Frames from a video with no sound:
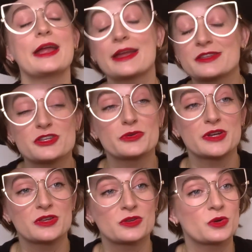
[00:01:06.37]

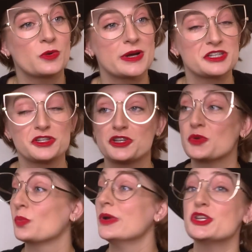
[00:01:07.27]
answering the
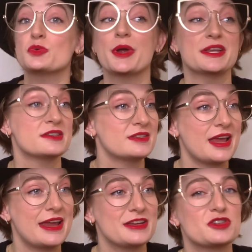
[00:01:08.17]
question, which way to
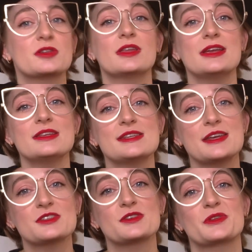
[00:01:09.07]
stage, let's
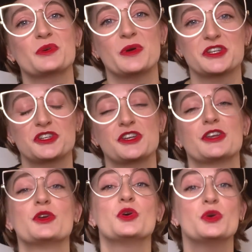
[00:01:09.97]
answer the
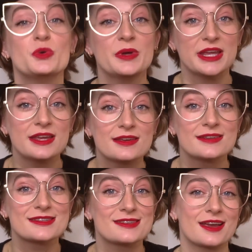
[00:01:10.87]
question, who
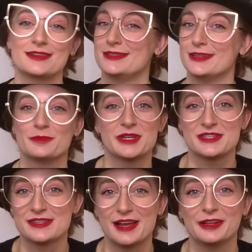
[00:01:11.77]
is Idina
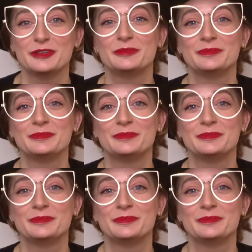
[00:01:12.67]
Menzel?